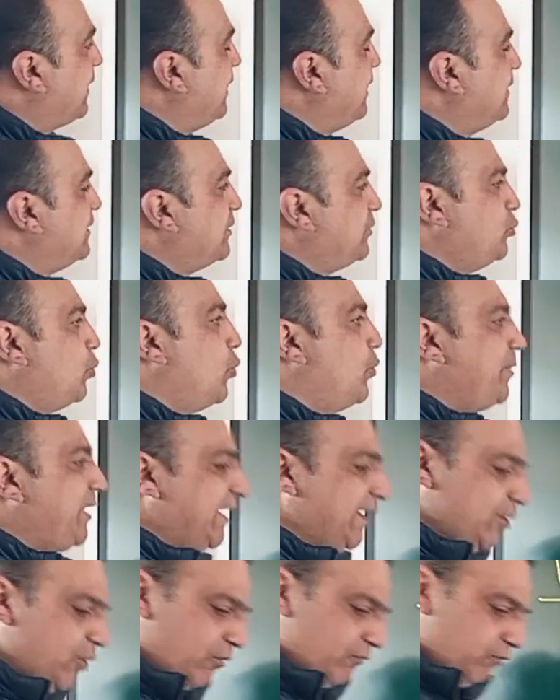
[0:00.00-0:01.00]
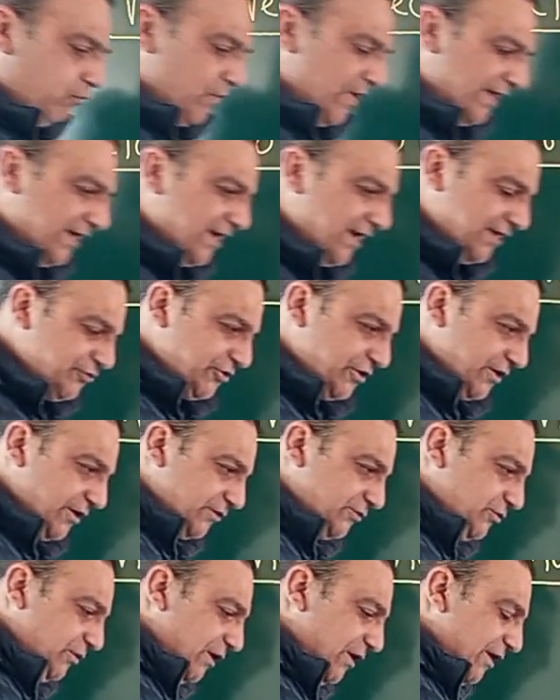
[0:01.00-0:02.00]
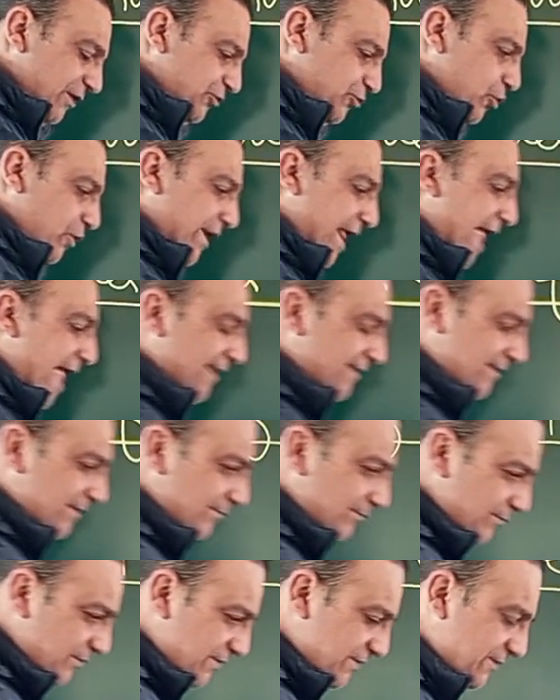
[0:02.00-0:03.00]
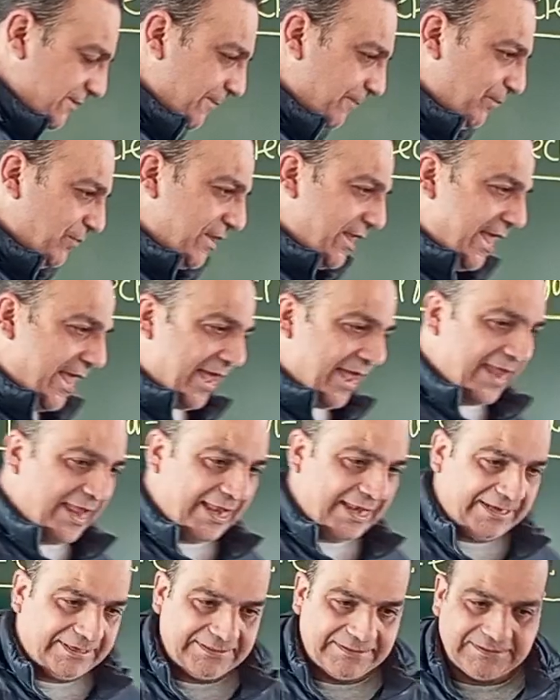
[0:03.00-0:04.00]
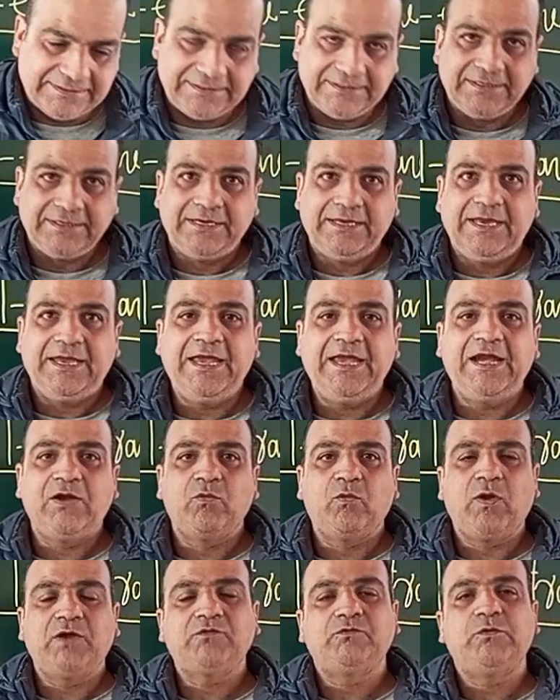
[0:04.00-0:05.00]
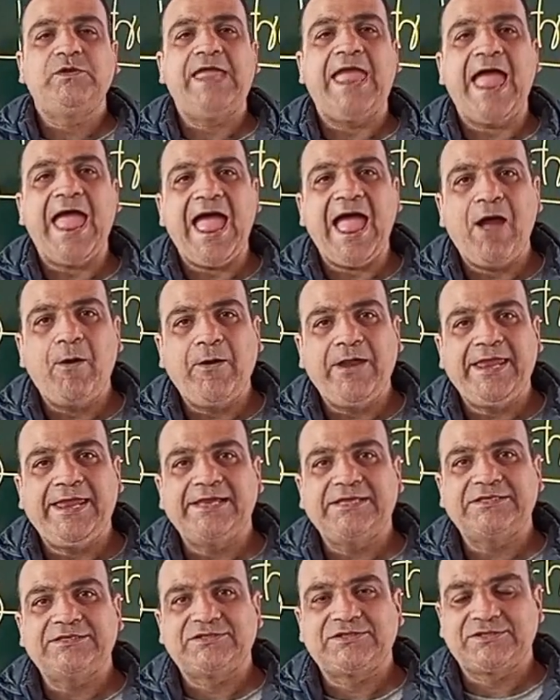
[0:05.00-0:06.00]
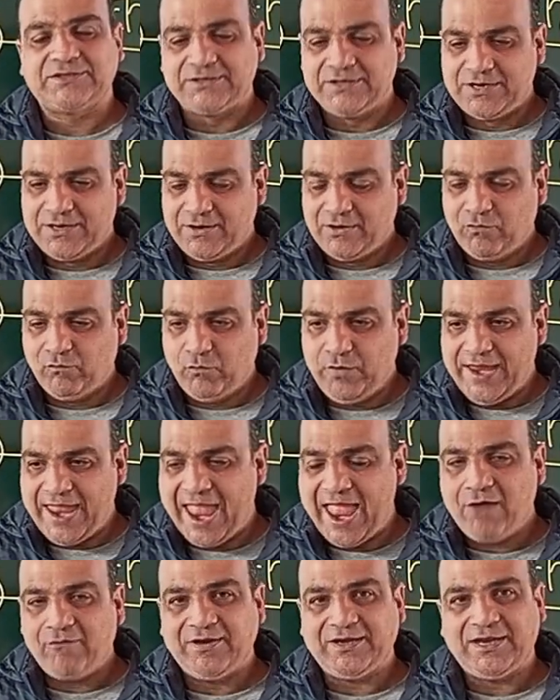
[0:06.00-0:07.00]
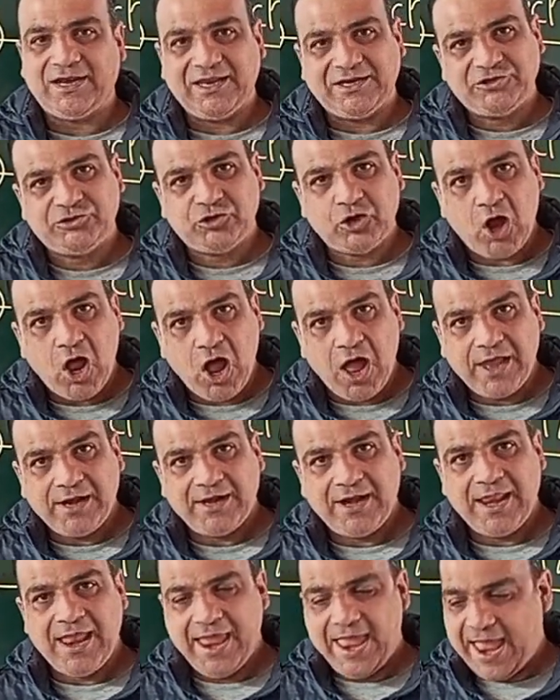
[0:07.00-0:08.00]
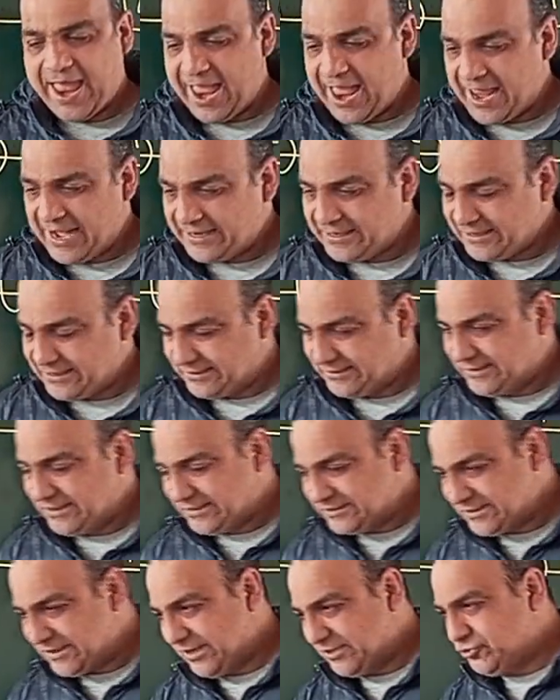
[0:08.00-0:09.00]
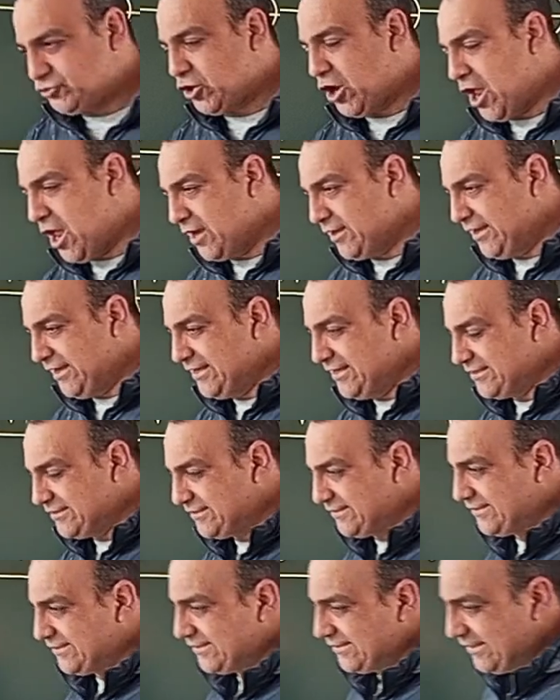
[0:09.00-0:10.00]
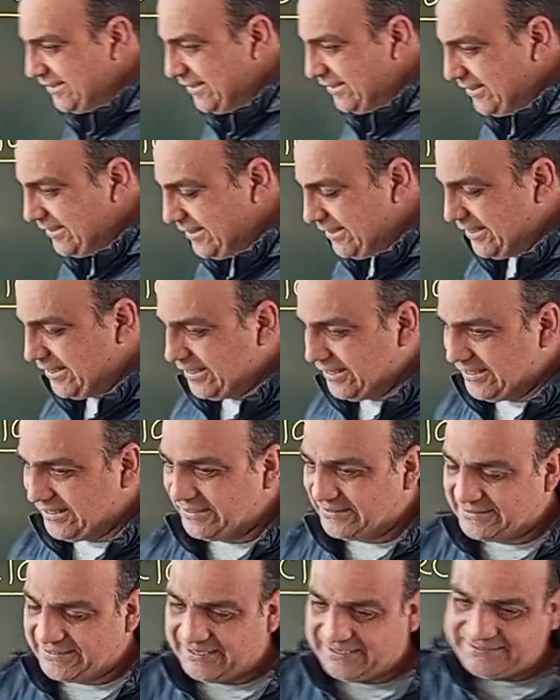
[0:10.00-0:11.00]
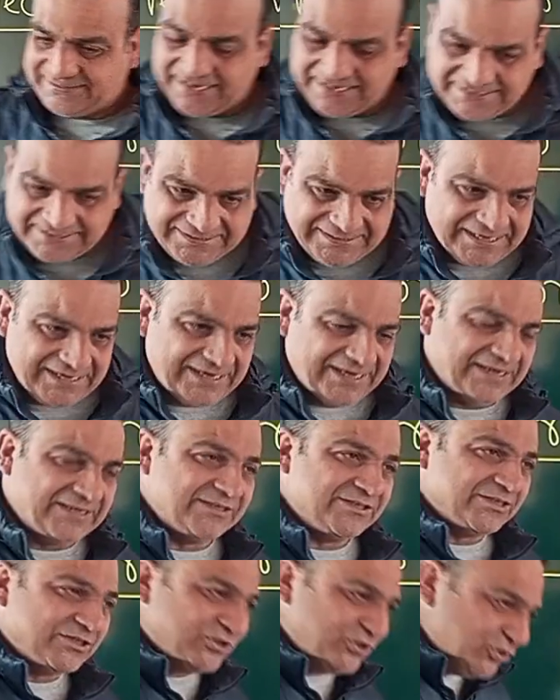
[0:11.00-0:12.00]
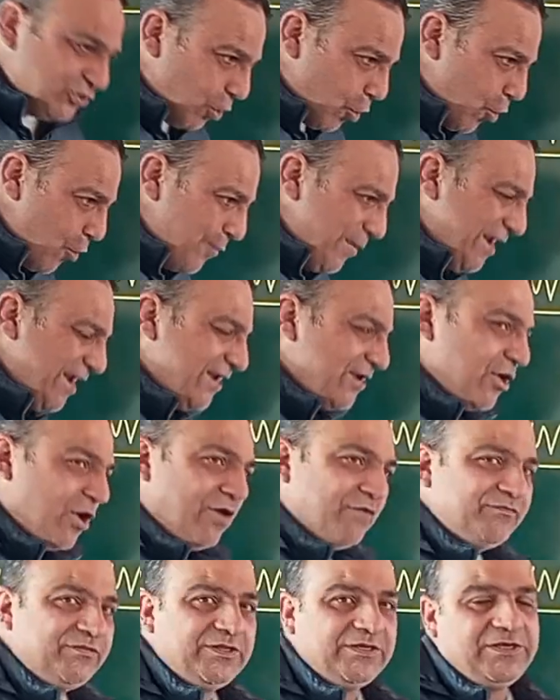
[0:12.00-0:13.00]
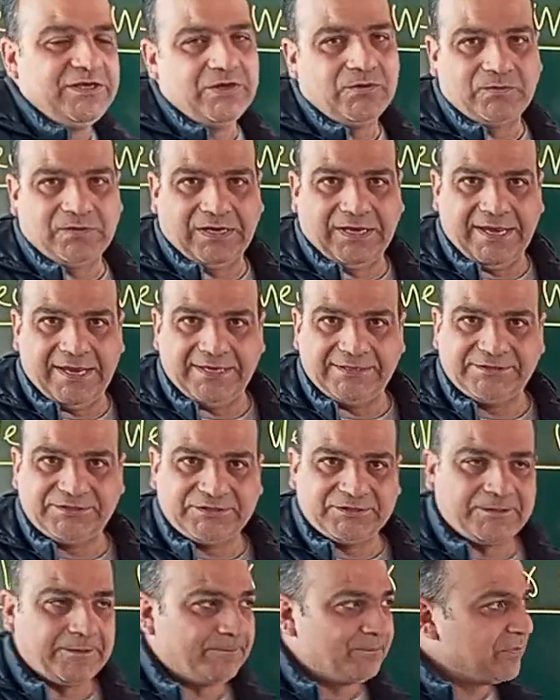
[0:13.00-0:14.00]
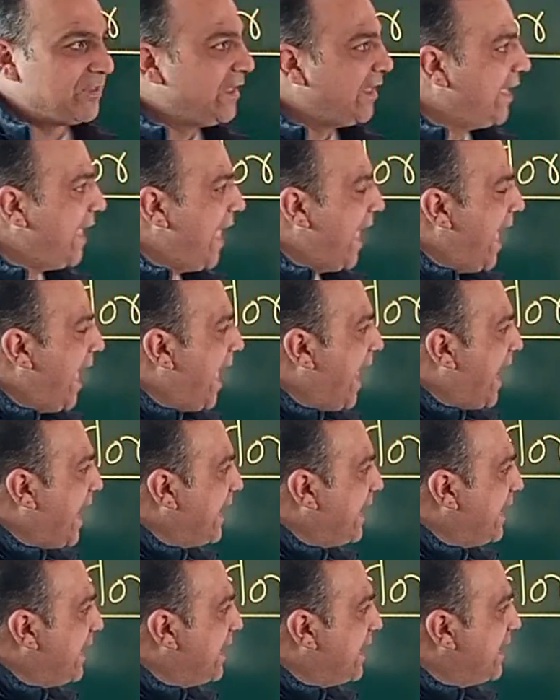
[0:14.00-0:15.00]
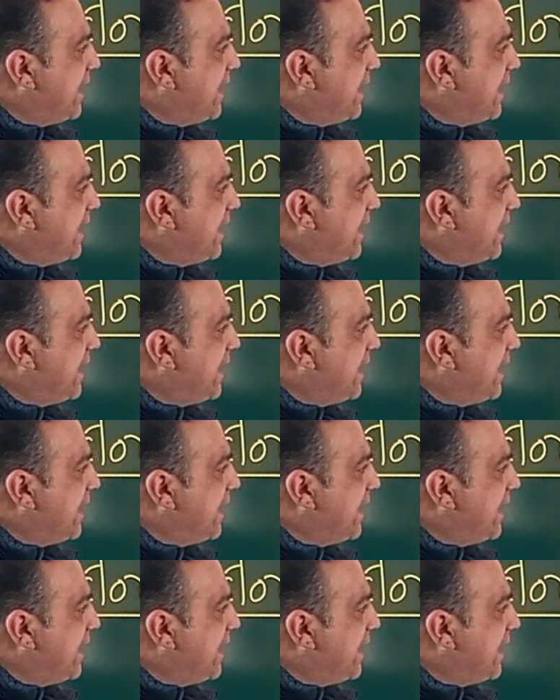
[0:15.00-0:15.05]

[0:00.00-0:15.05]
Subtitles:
in the domain of one electron atoms, and here what we have is we have an electron, and this electron is existing in the domain of the nucleus, and